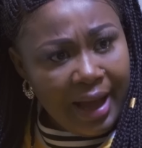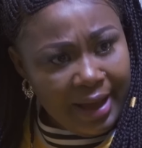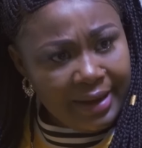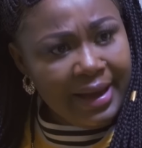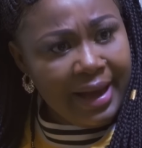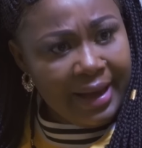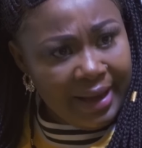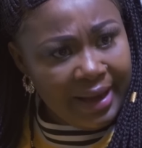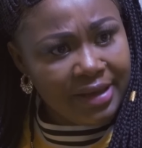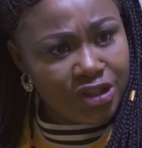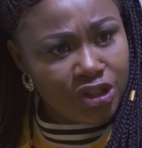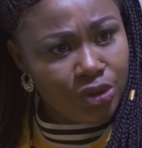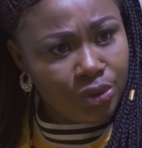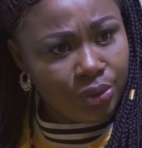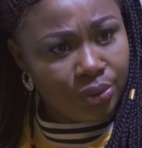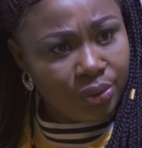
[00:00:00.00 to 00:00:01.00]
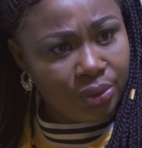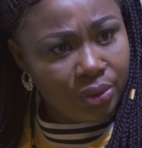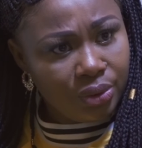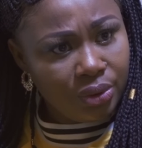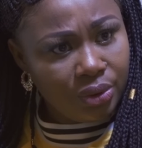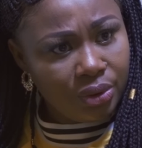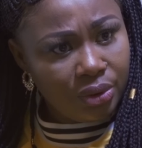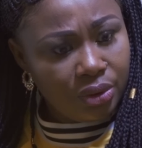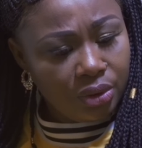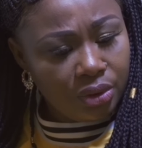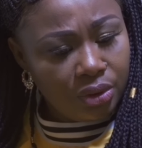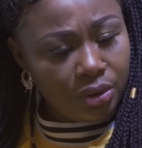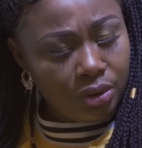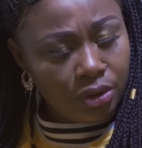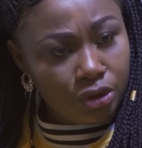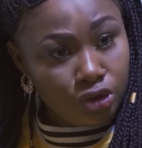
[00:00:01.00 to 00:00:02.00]
And I heard you.
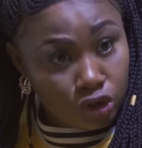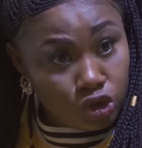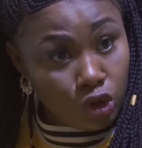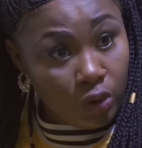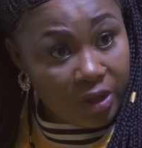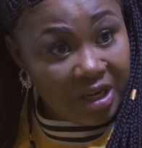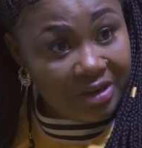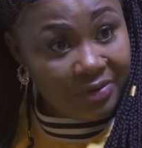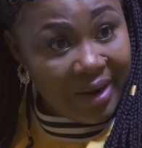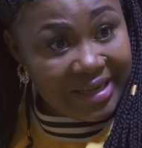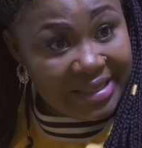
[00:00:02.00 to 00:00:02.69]
You're joking,